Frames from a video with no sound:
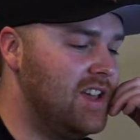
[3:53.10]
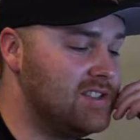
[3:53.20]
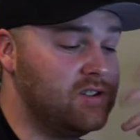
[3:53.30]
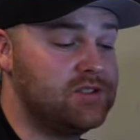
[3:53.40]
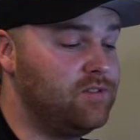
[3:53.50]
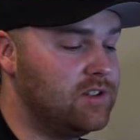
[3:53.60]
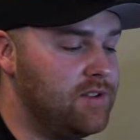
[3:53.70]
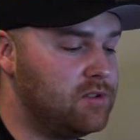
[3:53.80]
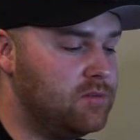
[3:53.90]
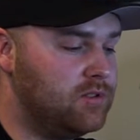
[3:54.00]
As long as you feel
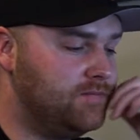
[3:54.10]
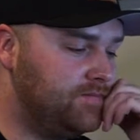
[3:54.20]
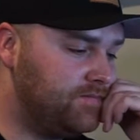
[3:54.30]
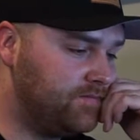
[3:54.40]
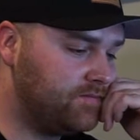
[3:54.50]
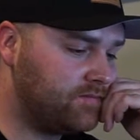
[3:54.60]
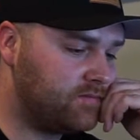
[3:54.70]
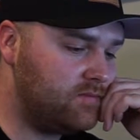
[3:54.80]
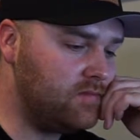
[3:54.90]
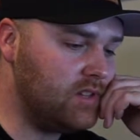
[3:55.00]
comfortable,
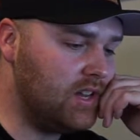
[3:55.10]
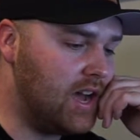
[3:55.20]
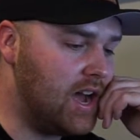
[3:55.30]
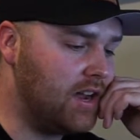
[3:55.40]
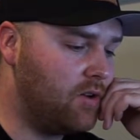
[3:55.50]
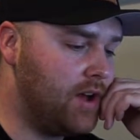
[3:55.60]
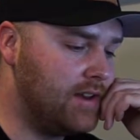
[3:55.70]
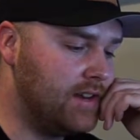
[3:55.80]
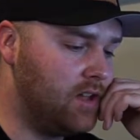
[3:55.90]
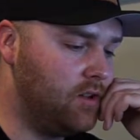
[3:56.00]
go ahead
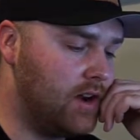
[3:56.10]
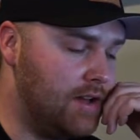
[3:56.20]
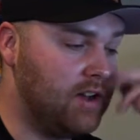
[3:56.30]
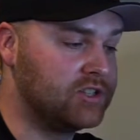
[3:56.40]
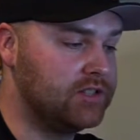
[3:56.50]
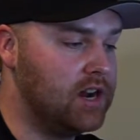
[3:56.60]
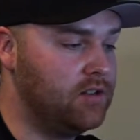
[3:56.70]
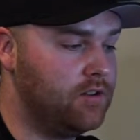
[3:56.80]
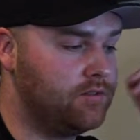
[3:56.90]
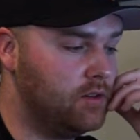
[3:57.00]
and download it. I've actually
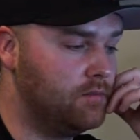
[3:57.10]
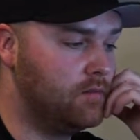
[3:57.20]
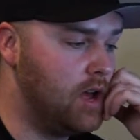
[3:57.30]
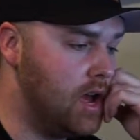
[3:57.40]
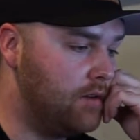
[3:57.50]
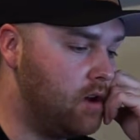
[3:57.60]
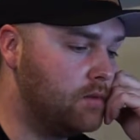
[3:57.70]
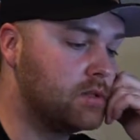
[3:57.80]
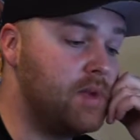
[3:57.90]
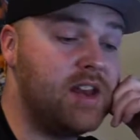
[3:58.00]
downloaded from
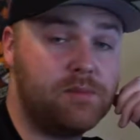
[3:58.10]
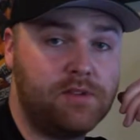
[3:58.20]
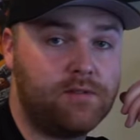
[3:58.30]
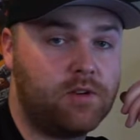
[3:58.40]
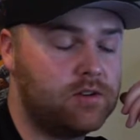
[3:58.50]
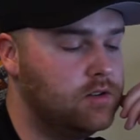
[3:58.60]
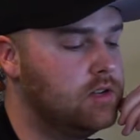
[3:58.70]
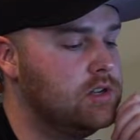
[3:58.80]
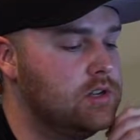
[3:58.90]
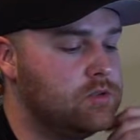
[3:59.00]
ROMs Mania before,
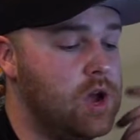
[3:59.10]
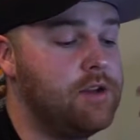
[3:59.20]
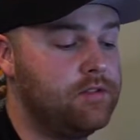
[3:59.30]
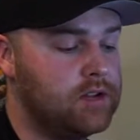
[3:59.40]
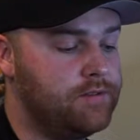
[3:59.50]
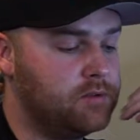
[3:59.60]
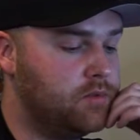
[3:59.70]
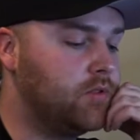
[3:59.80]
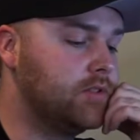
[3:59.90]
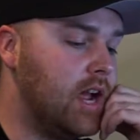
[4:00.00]
so I feel
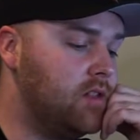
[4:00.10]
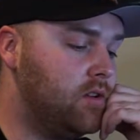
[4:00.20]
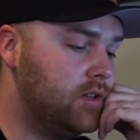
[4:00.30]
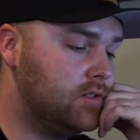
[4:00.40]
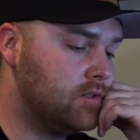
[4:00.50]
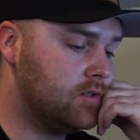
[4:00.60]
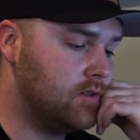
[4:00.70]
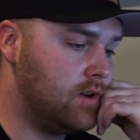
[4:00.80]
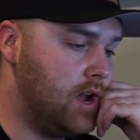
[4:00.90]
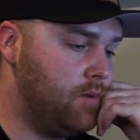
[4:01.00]
comfortable downloading,
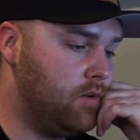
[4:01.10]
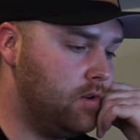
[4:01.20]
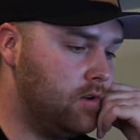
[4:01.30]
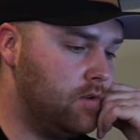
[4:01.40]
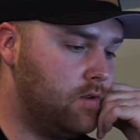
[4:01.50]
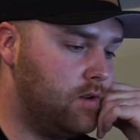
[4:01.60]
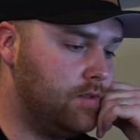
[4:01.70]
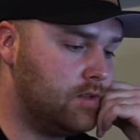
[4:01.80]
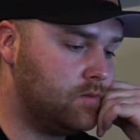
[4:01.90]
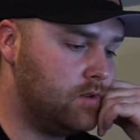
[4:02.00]
so I will go on
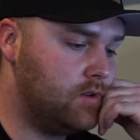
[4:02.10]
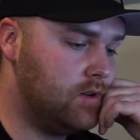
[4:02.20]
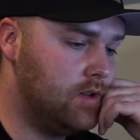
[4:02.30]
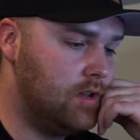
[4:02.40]
this one.